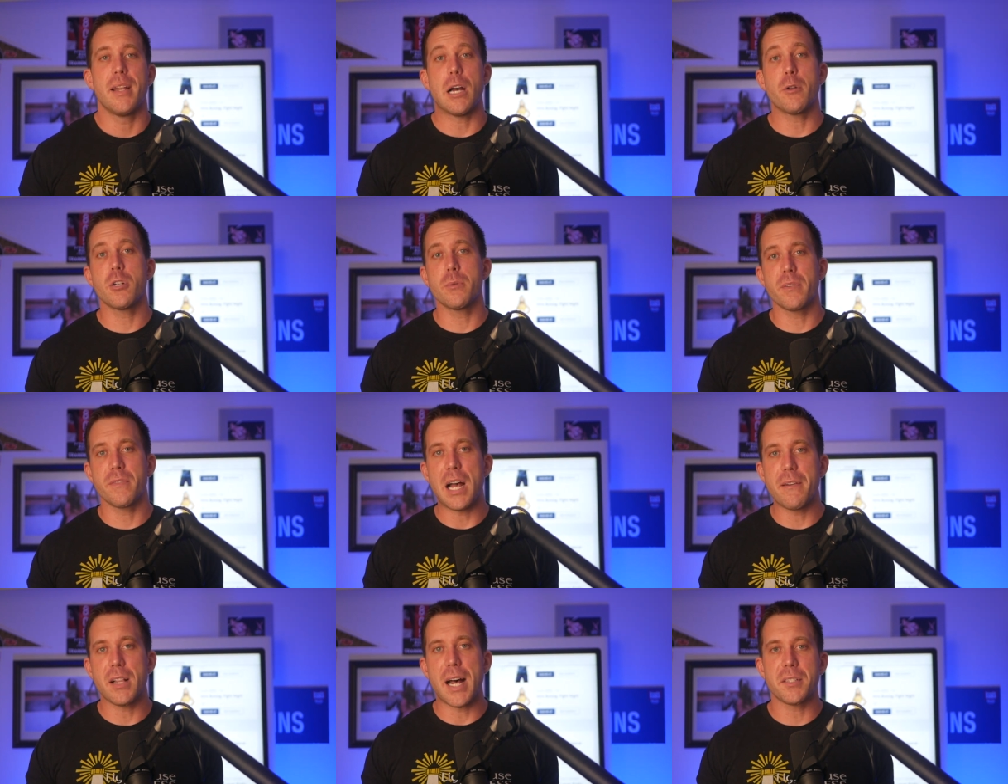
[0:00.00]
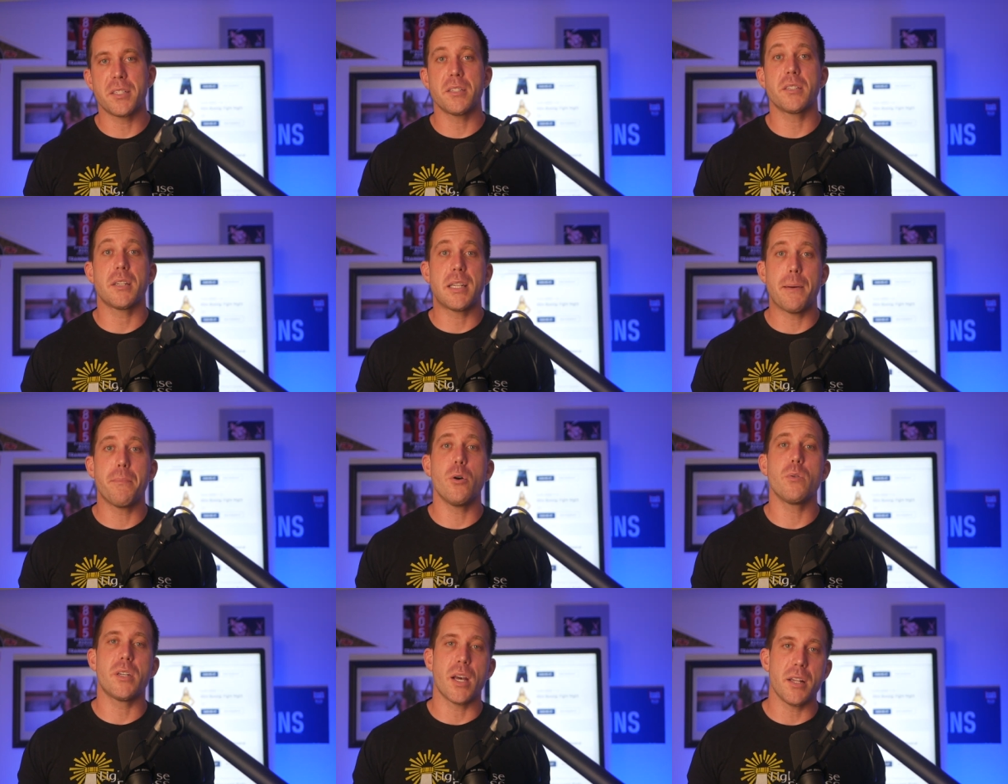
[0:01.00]
Now, in terms of live classes,
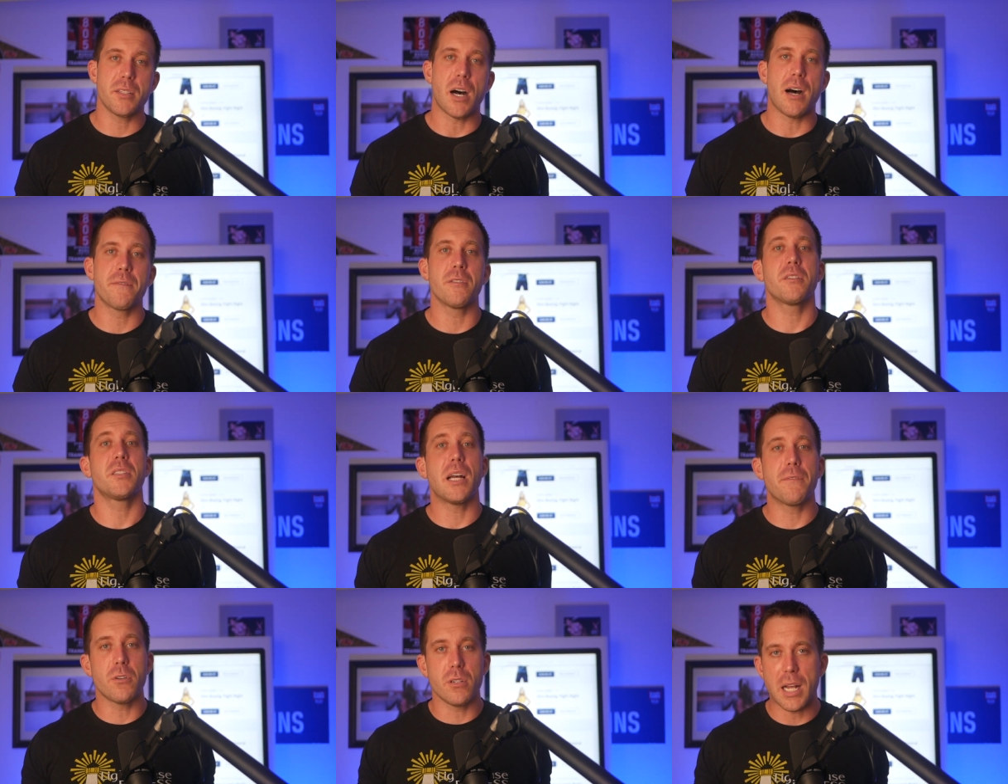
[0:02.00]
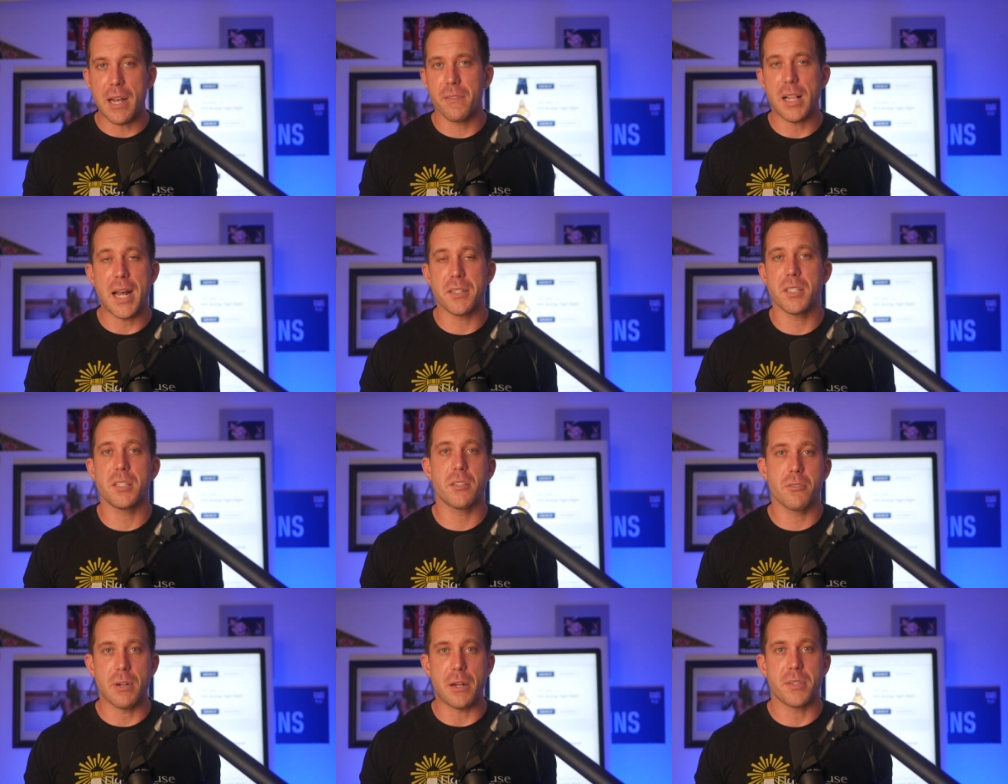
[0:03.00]
Tempo does offer several live classes
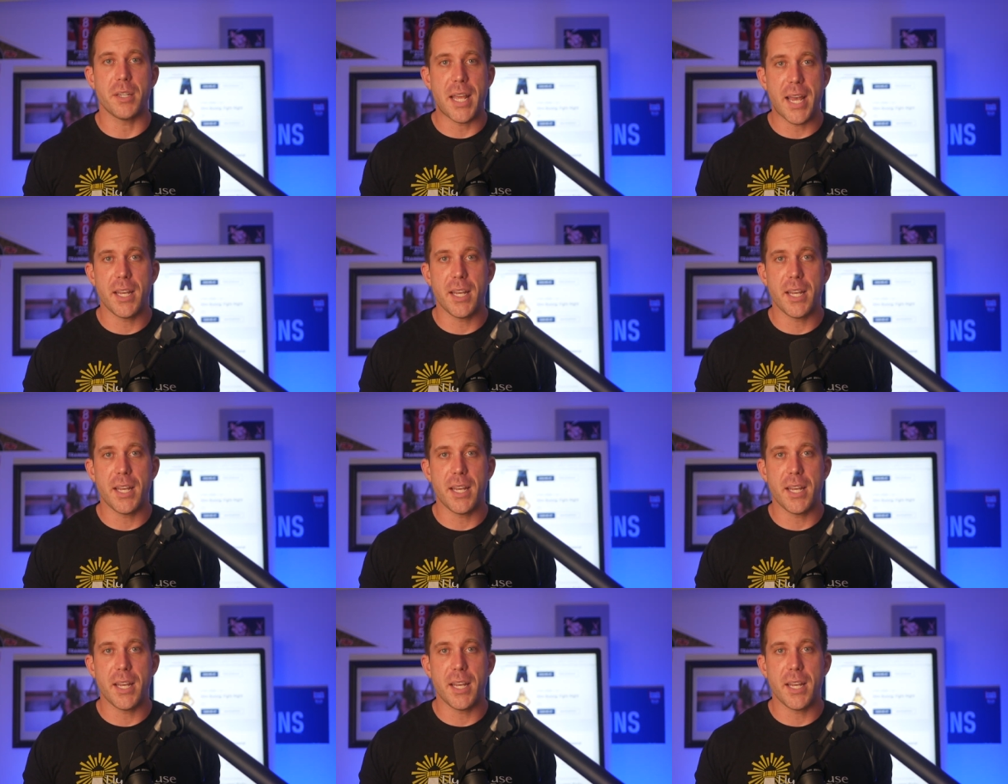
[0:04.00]
throughout the day.